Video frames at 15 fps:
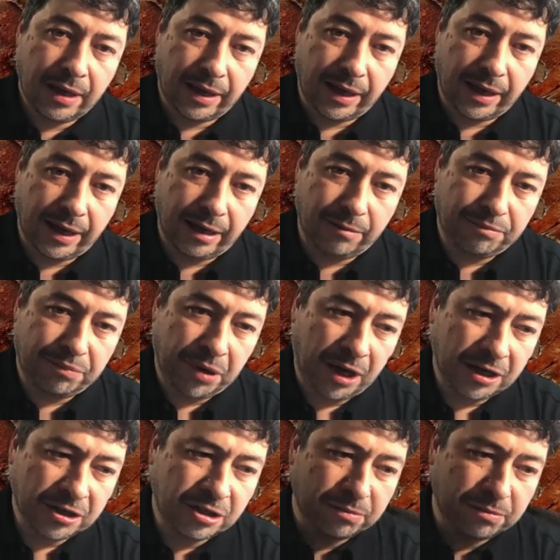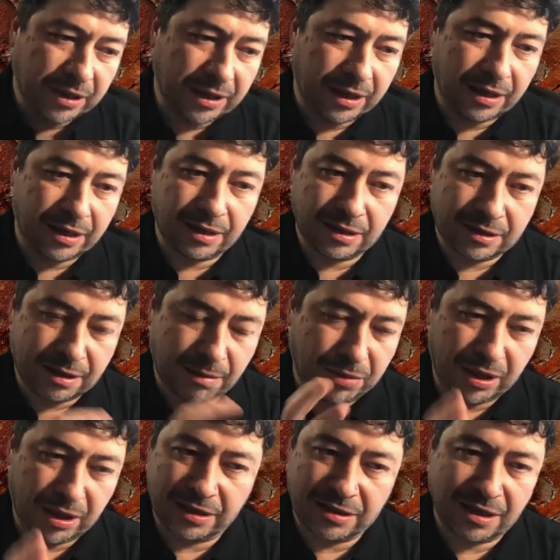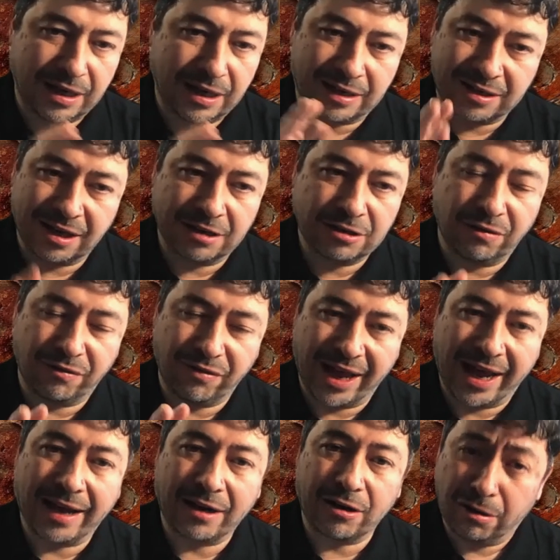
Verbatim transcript: and possibly something that's in excess of that on